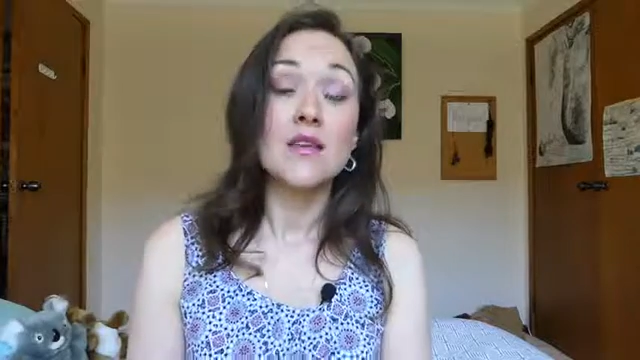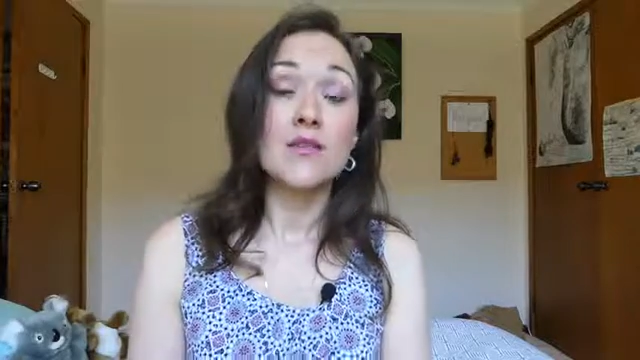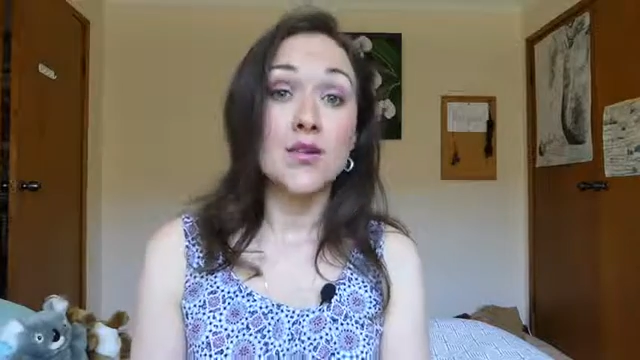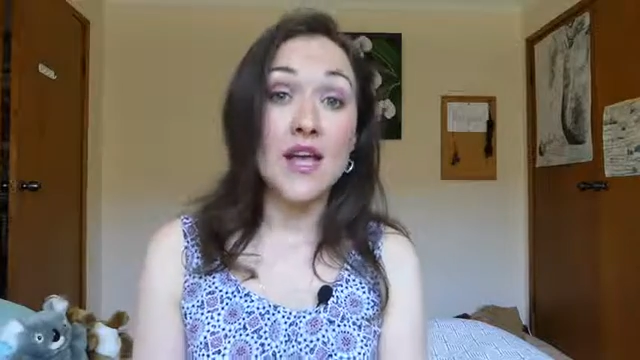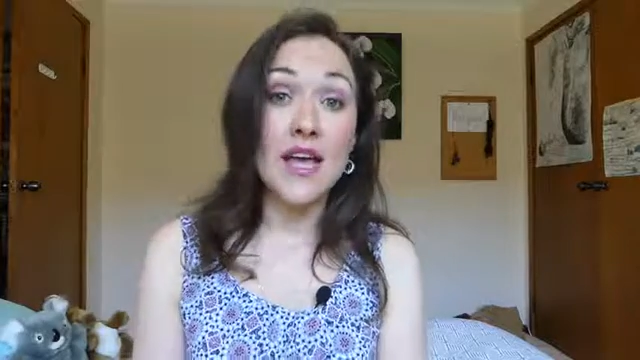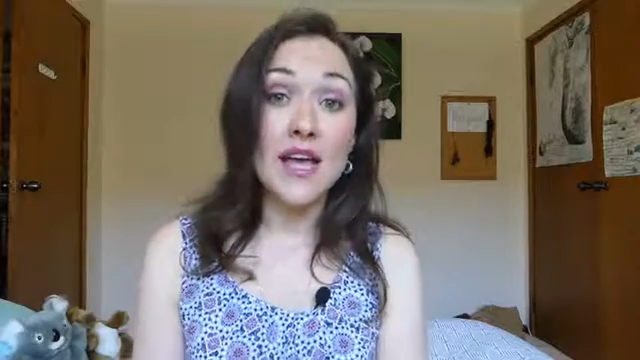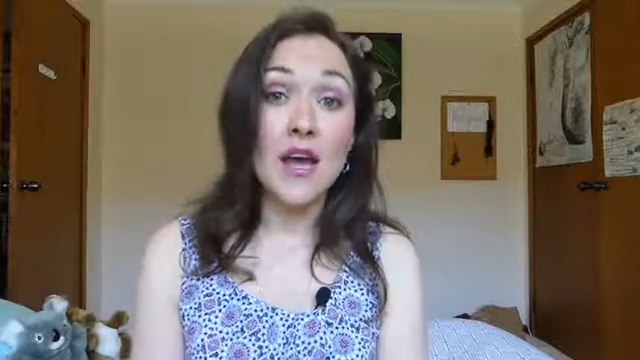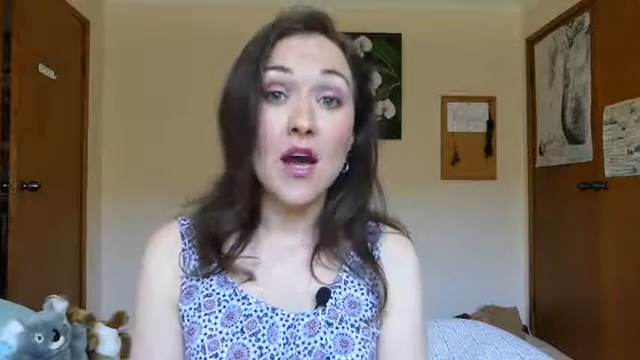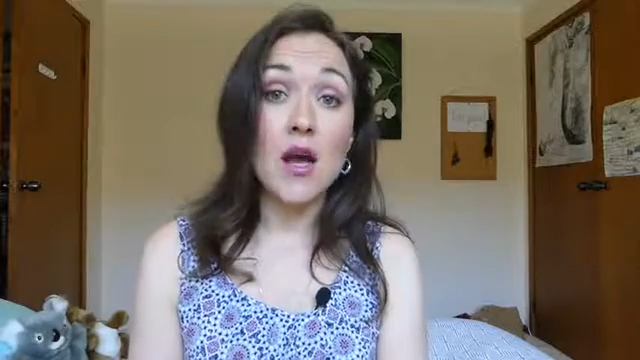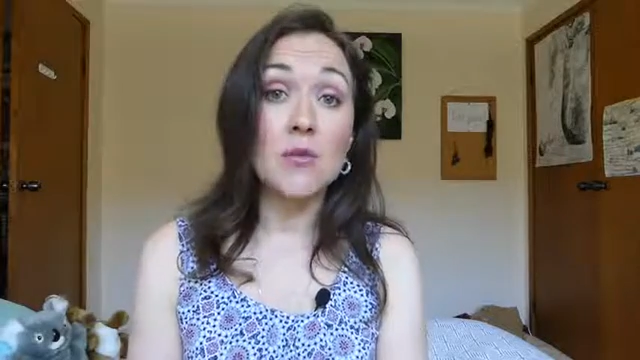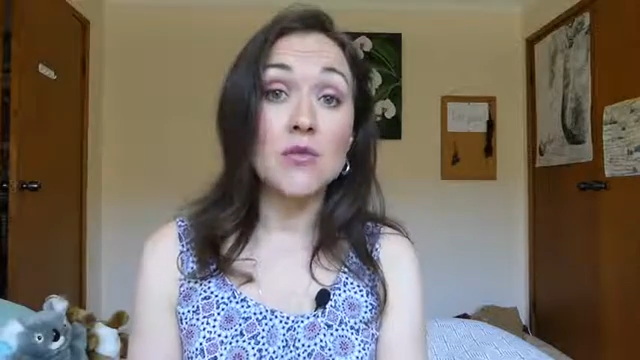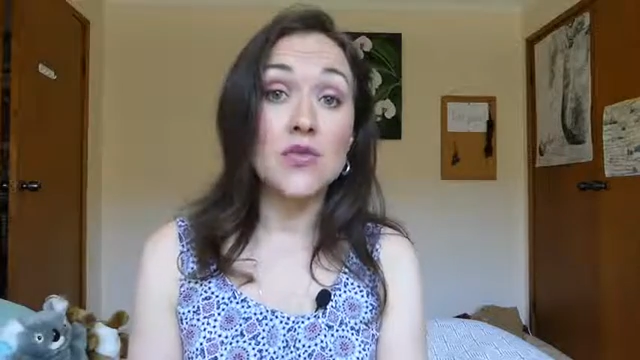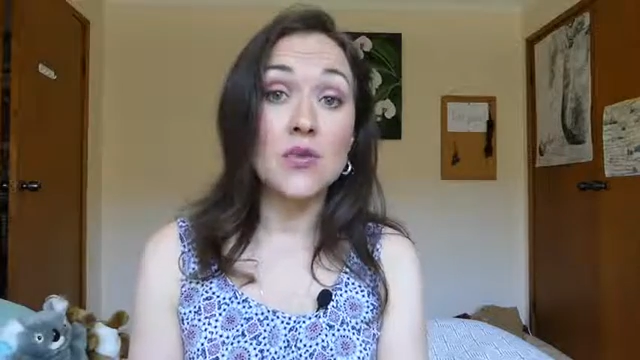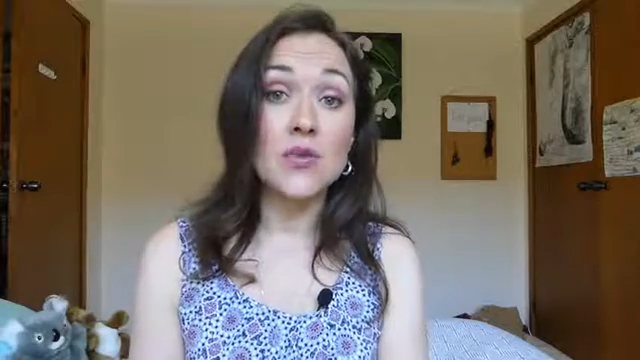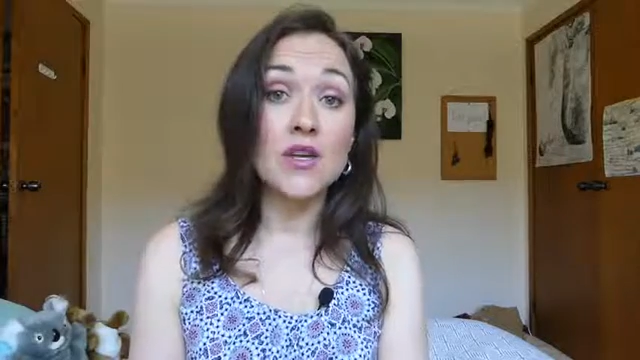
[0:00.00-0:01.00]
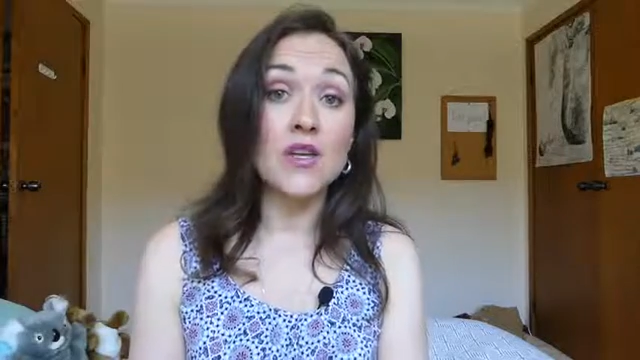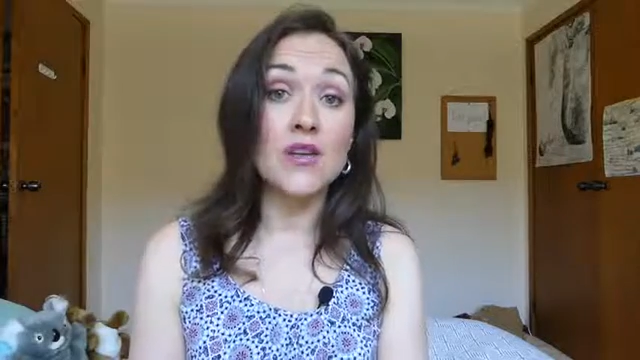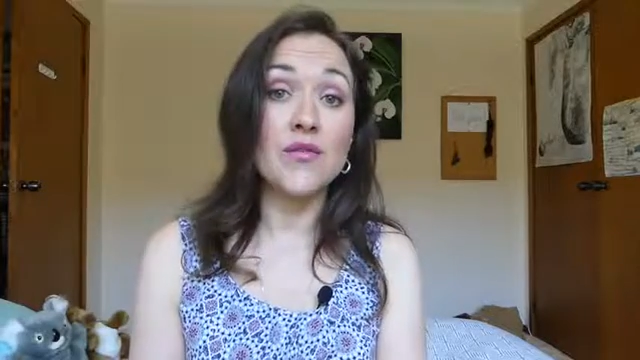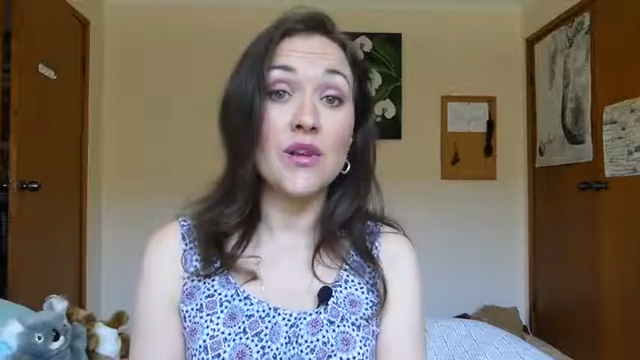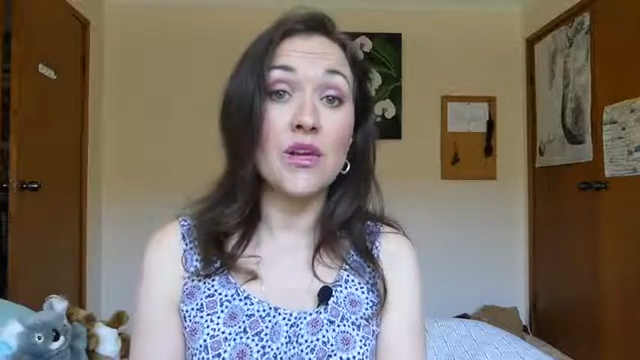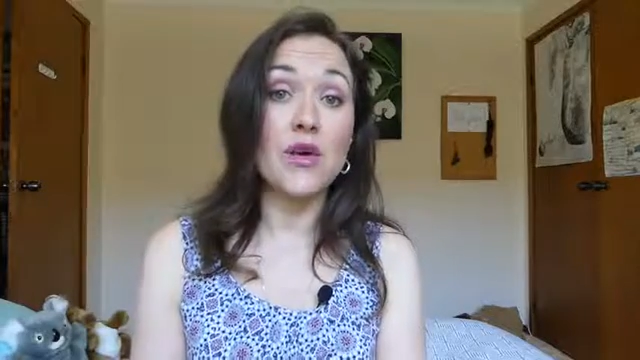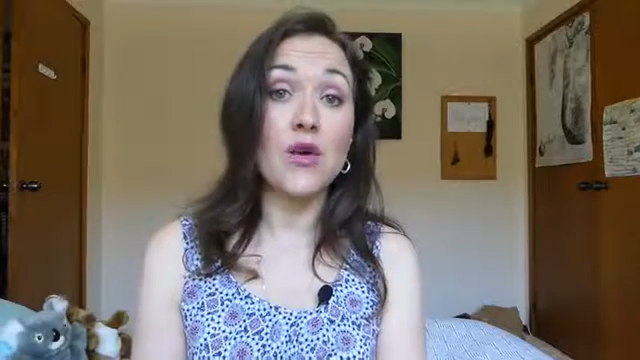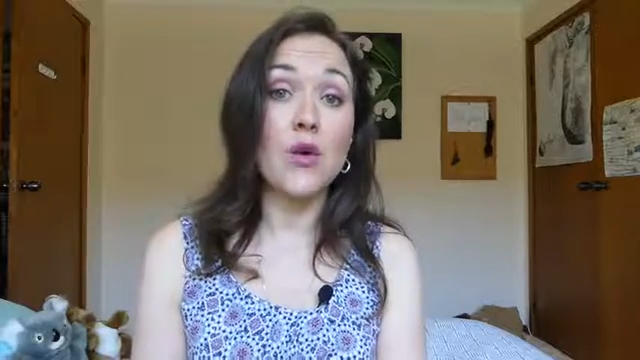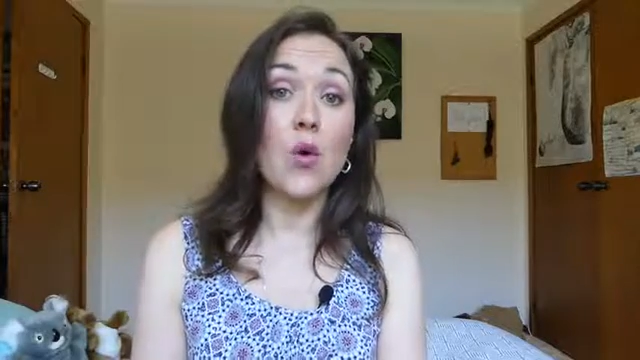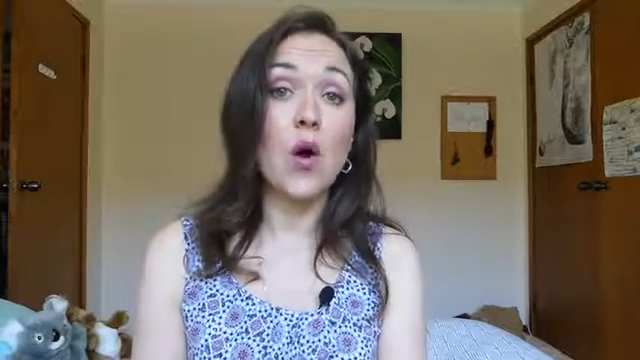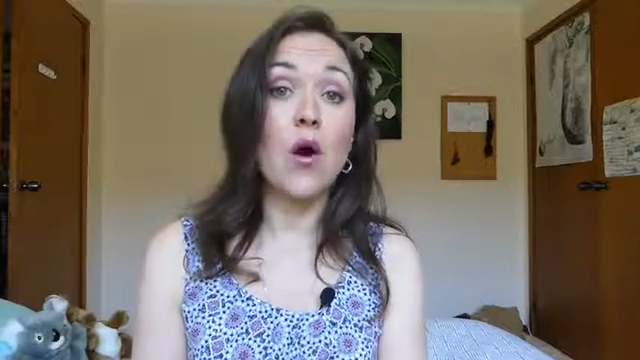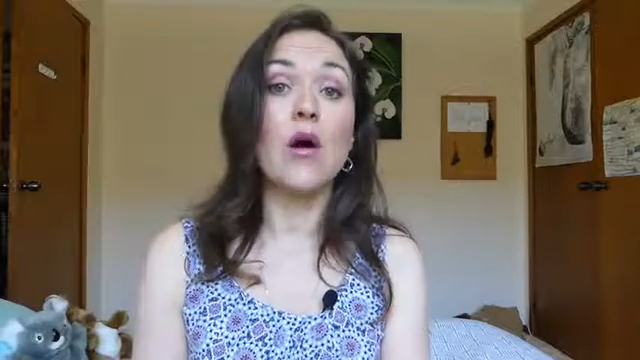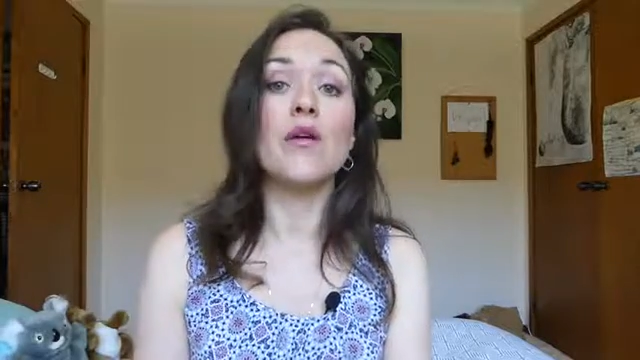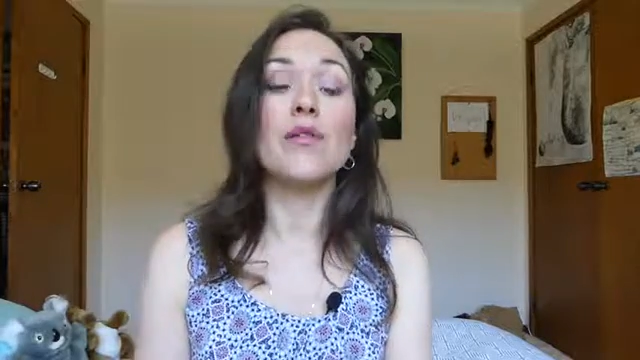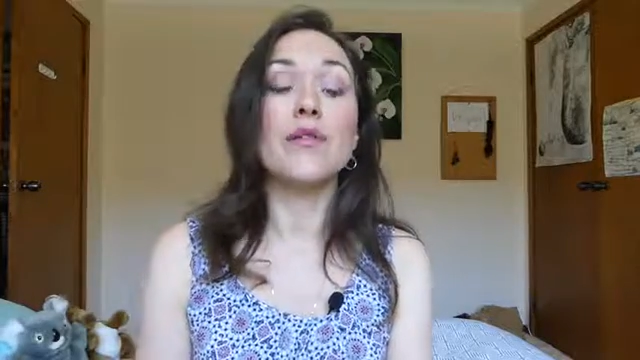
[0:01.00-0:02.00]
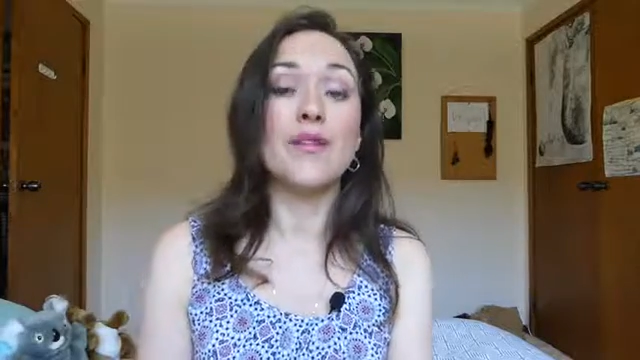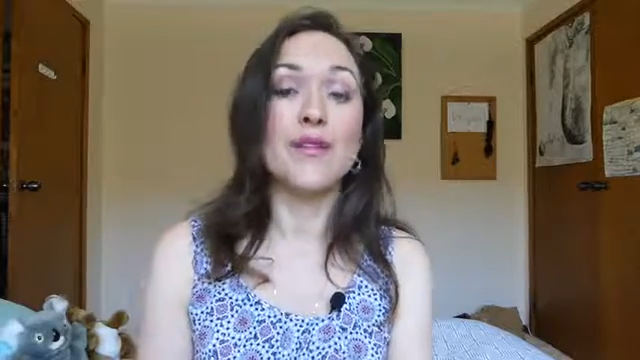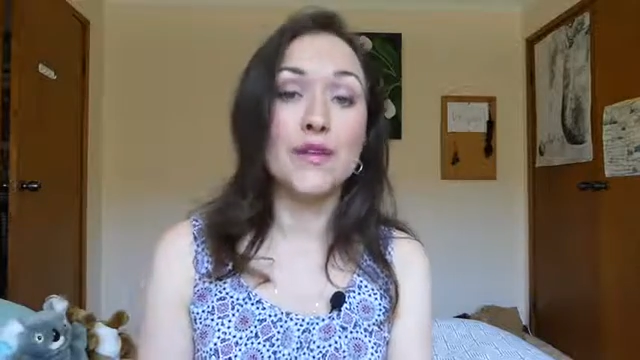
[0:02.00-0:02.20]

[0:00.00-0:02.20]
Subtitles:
Today I'm doing a video on the